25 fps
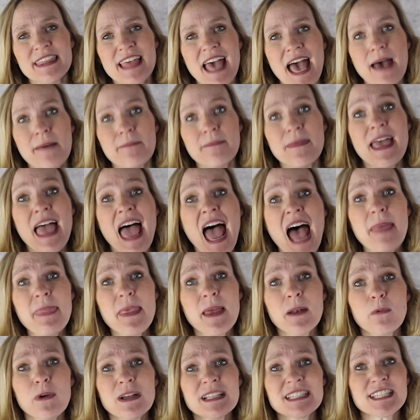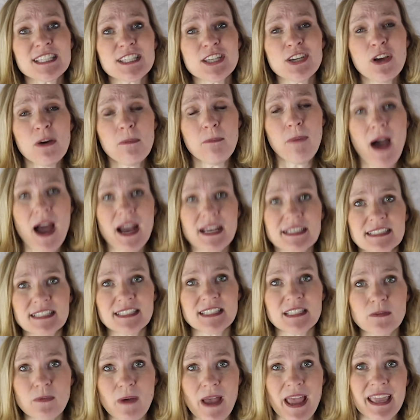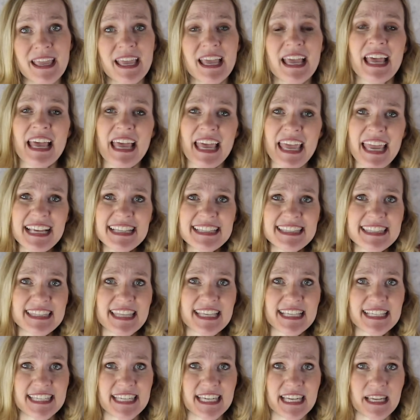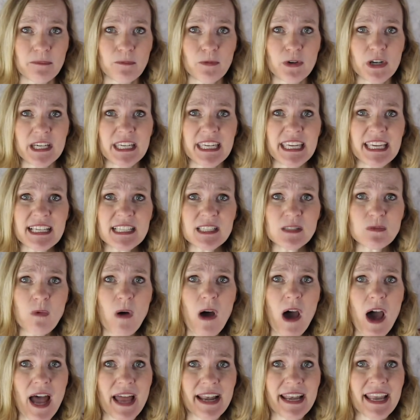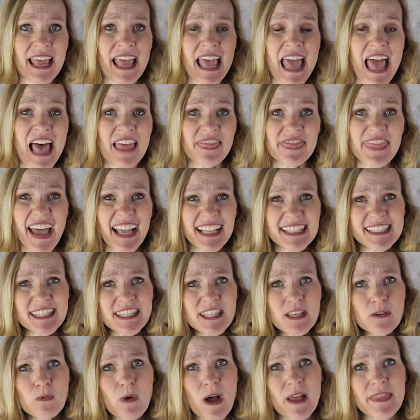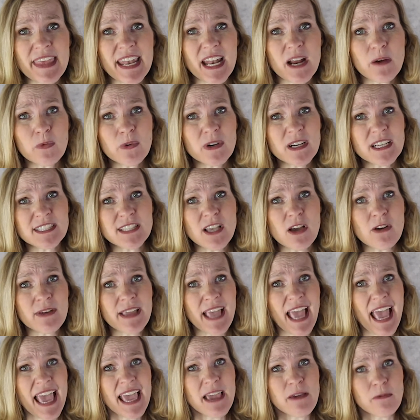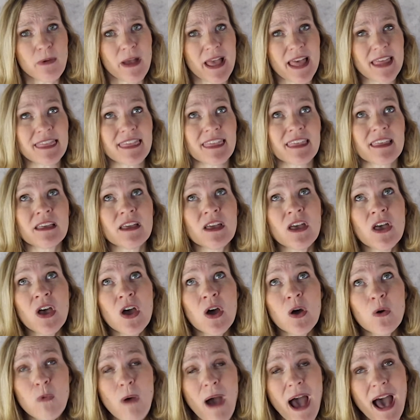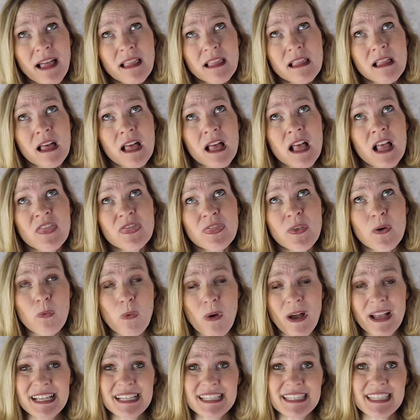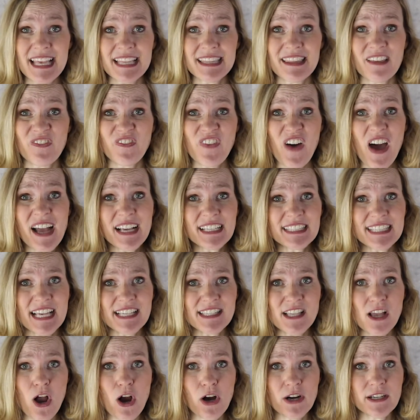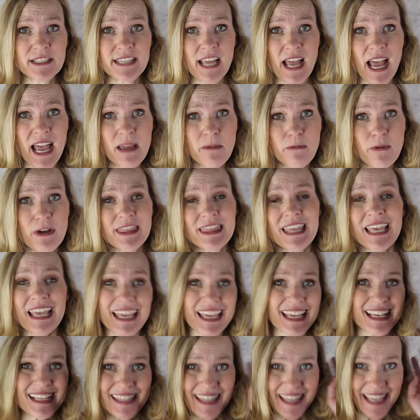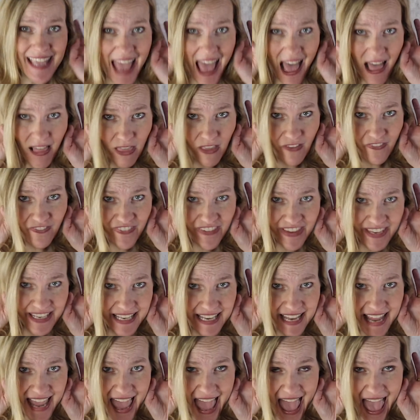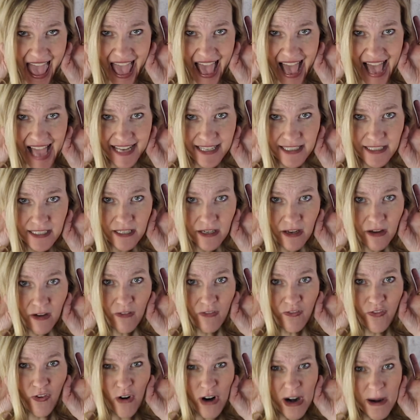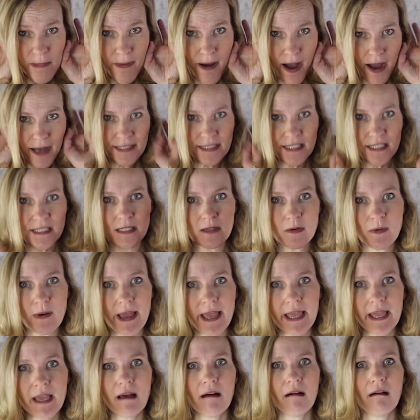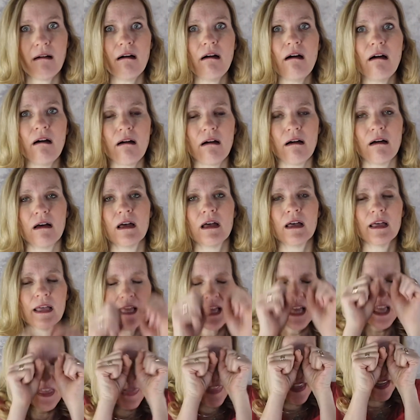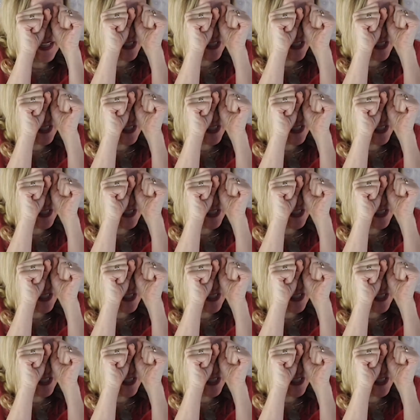them. And then what's 2 boxes away? It's the team-working swan. That's the one that it works okay with. Well, the ones that the fox has a hard time with is the elephant, and 4 boxes away, the